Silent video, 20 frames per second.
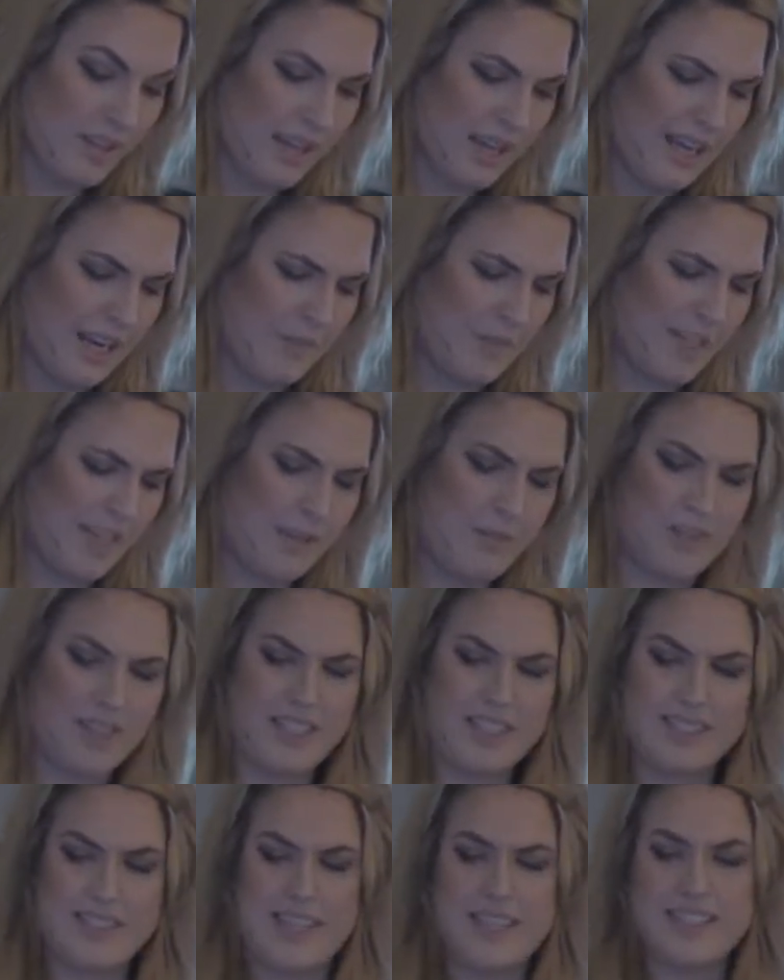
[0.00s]
and I became
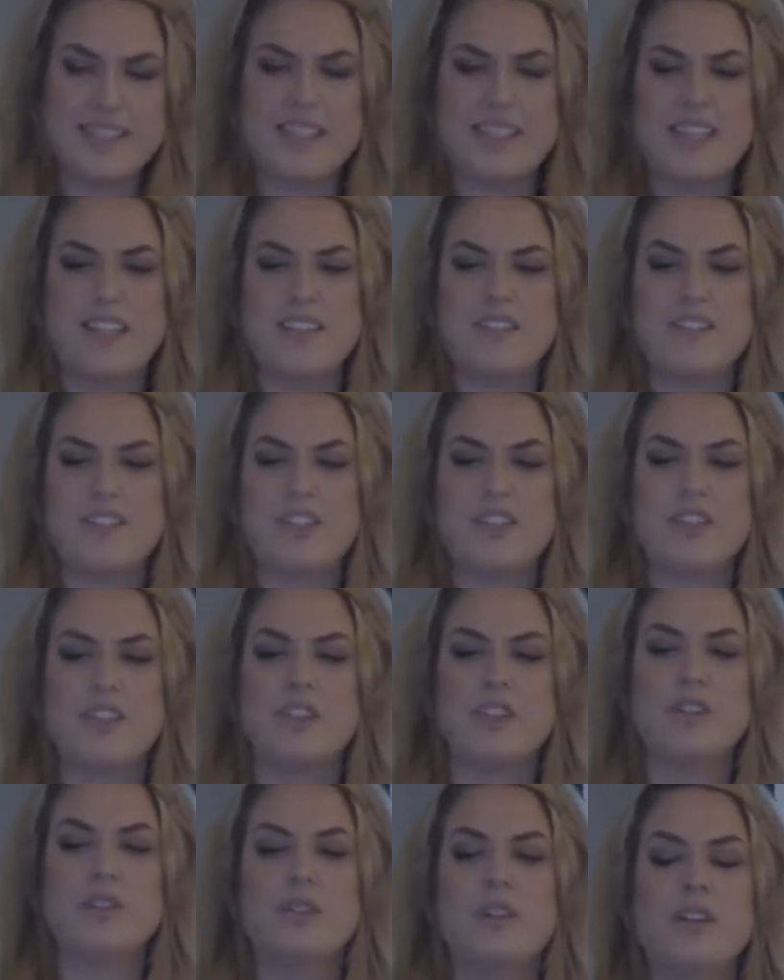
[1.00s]
really sensitive
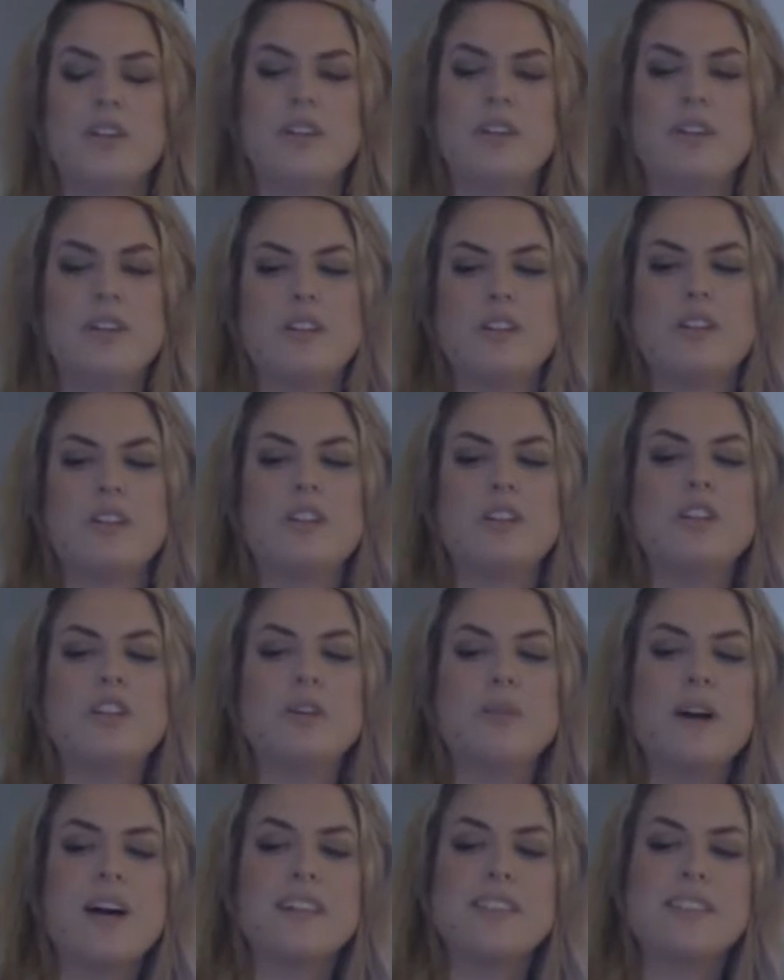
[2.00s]
to
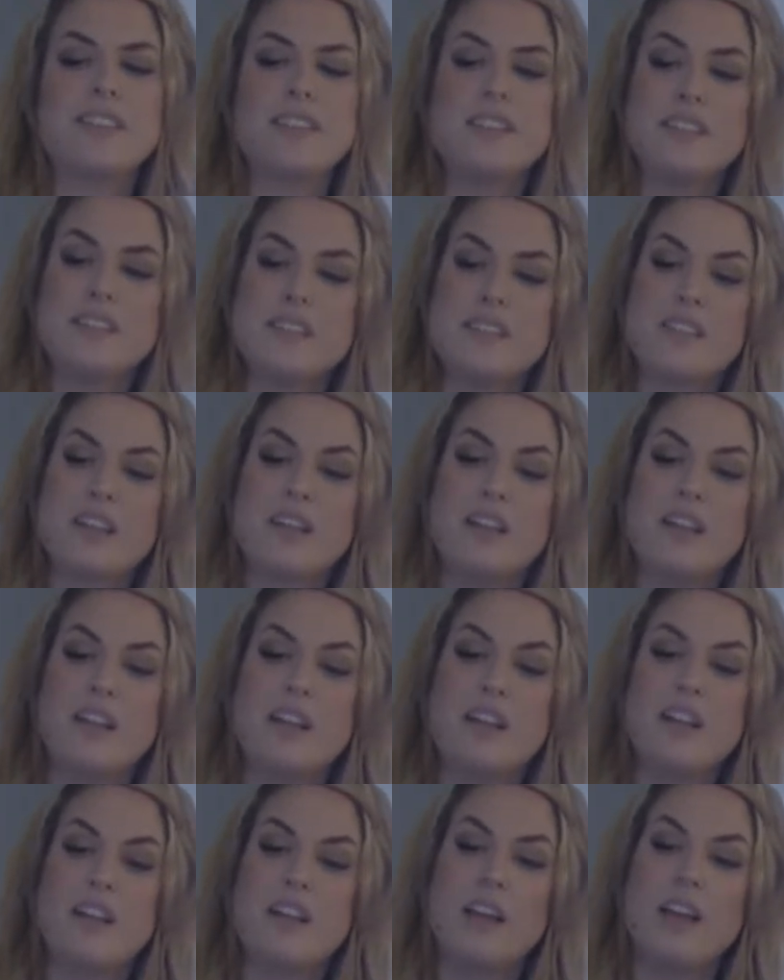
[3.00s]
nuances
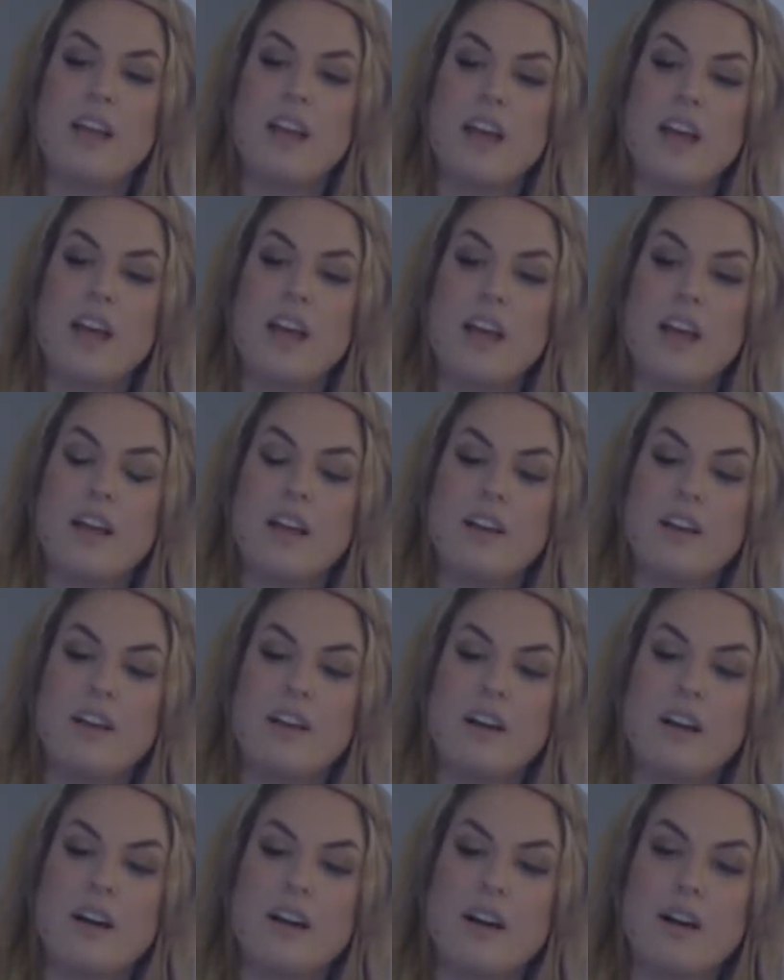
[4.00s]
and
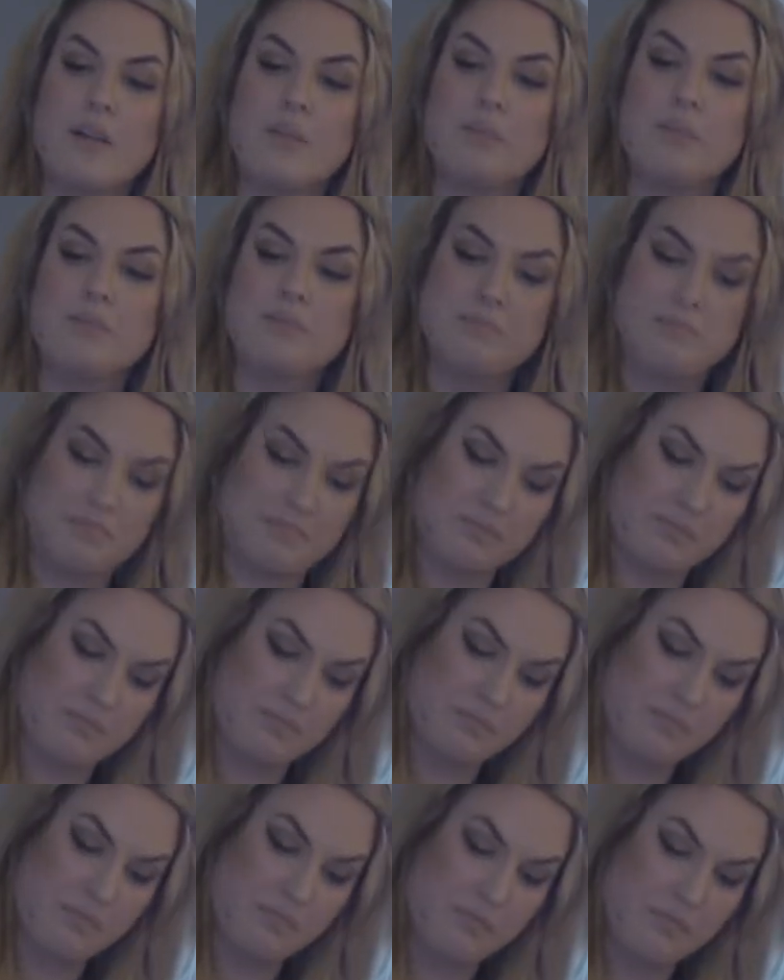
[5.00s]
um,
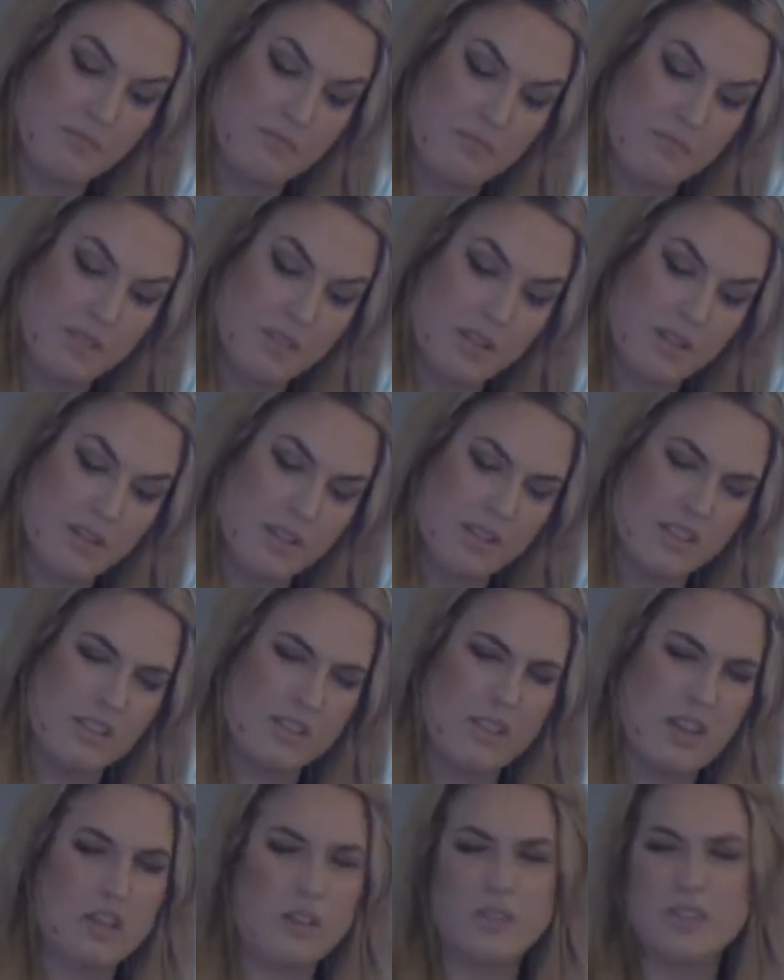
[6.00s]

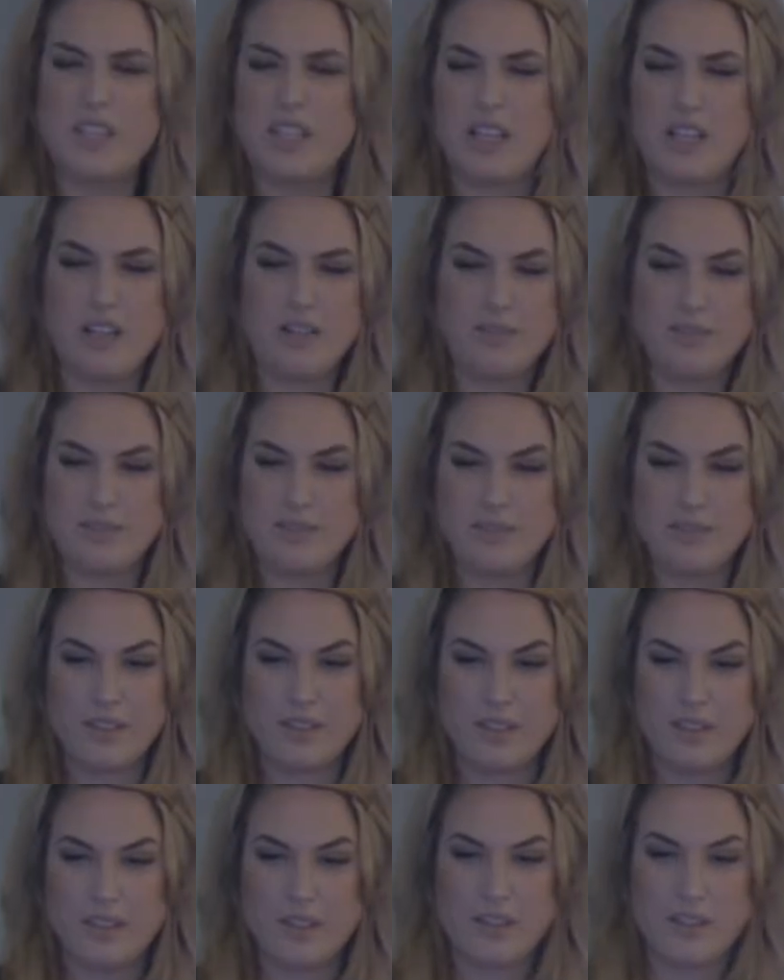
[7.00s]
subtlety,
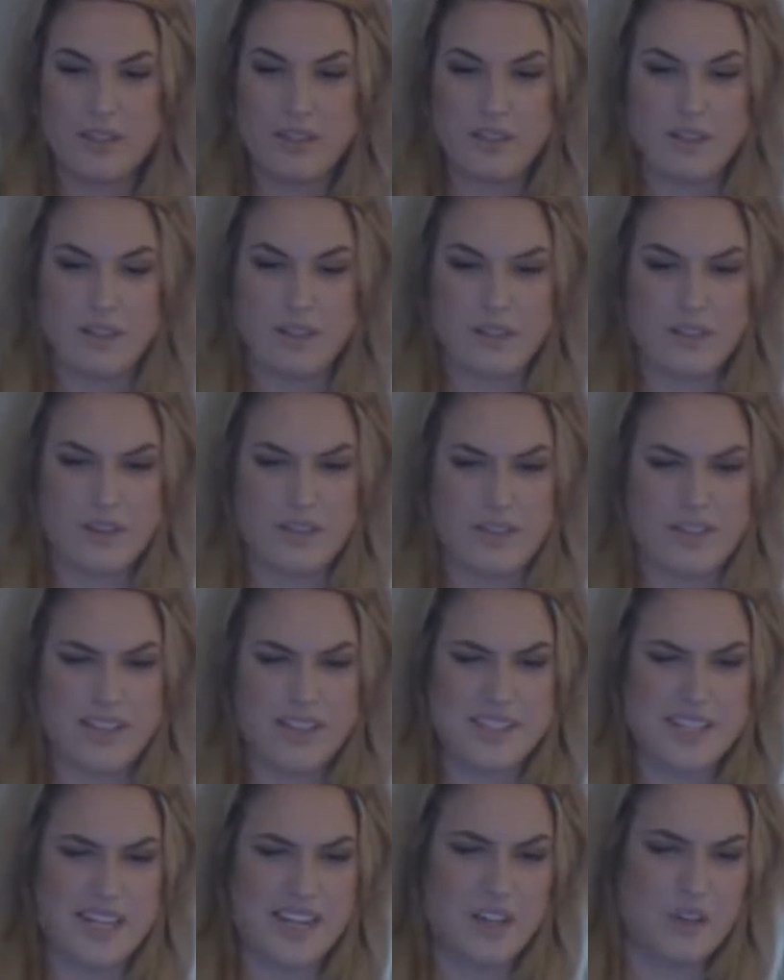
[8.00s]

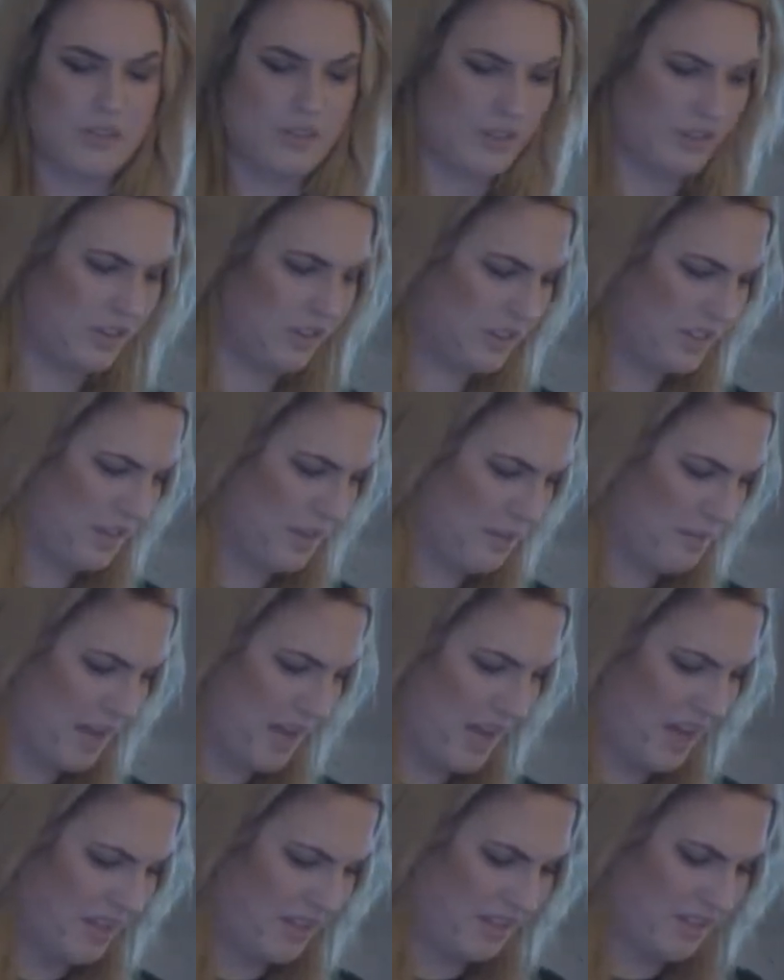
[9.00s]
things that I'd overlooked in the
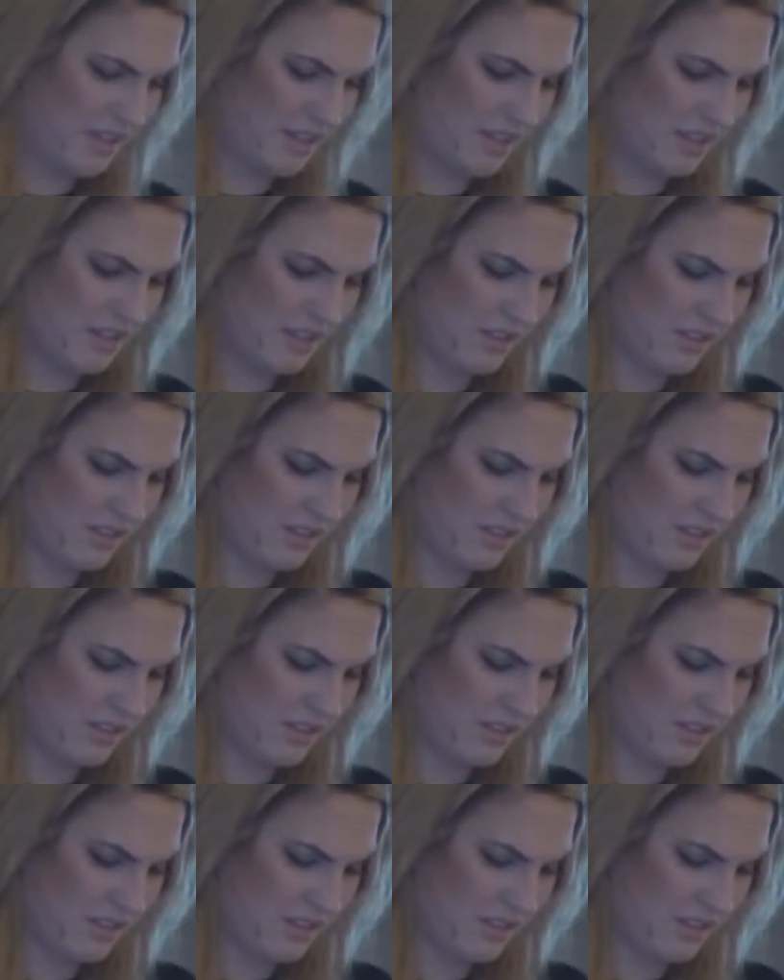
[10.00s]
past.